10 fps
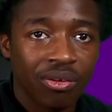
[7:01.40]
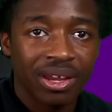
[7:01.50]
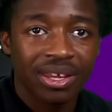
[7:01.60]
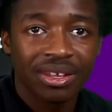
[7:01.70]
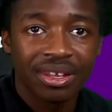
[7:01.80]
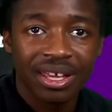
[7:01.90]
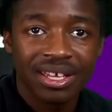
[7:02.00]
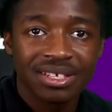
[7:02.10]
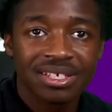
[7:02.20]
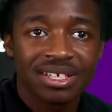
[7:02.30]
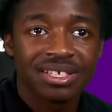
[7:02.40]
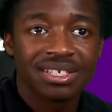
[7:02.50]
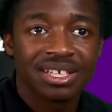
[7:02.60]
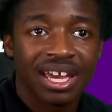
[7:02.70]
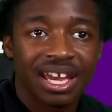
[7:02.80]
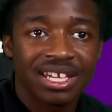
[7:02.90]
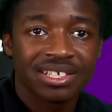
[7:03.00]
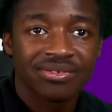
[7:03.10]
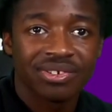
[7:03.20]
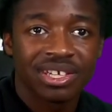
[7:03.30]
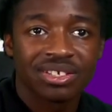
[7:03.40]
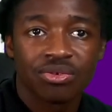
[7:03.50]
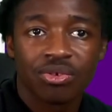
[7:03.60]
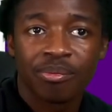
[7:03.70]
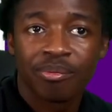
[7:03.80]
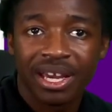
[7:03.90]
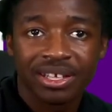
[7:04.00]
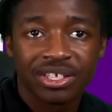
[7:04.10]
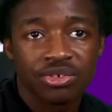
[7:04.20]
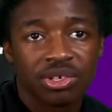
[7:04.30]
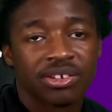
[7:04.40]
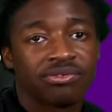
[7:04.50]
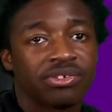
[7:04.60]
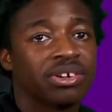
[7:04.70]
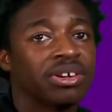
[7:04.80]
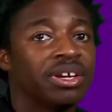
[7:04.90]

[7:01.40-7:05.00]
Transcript: unless it is a cash advance or a balance transfer,